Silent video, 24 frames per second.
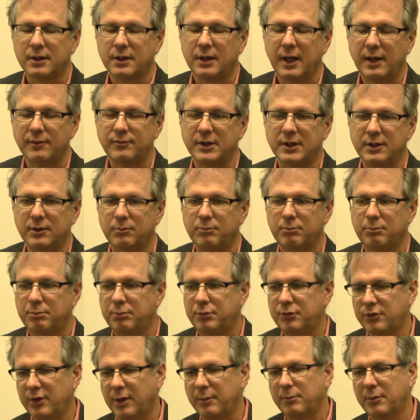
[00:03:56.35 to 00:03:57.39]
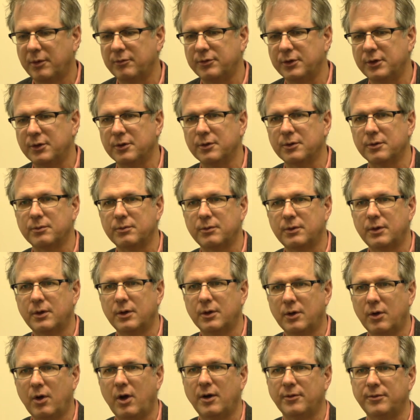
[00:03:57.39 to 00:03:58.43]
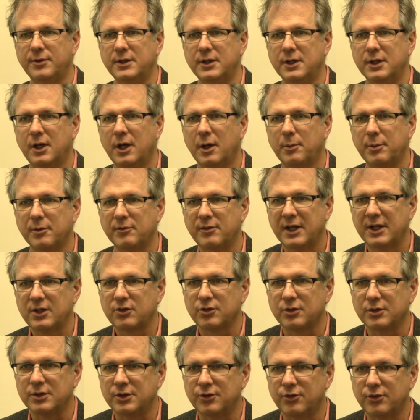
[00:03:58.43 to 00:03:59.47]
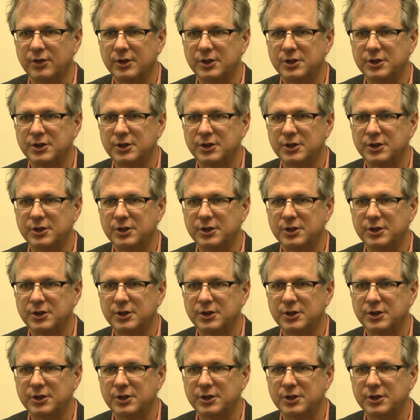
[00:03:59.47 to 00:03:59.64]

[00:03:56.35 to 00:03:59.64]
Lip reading: having some of your coffee, the Cup of Excellence,